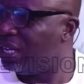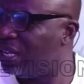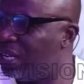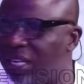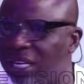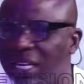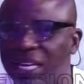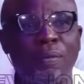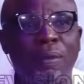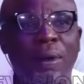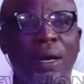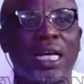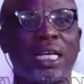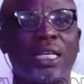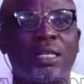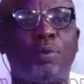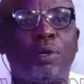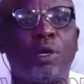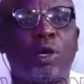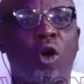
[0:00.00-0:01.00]
The man has
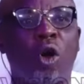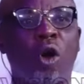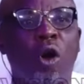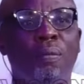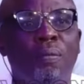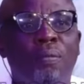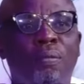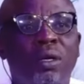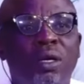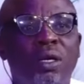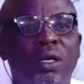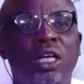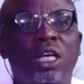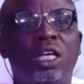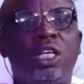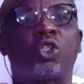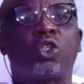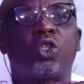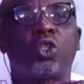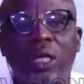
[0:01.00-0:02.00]
become a
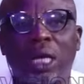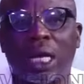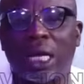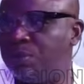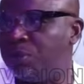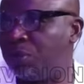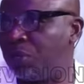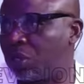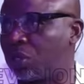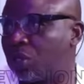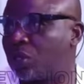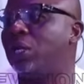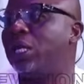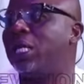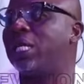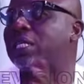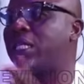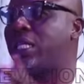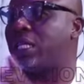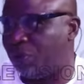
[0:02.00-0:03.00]
sole administrator. So
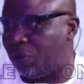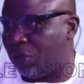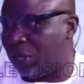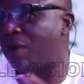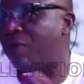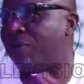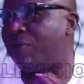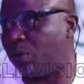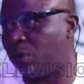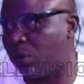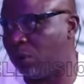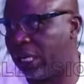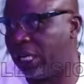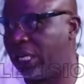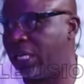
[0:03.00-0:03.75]
let's even have a really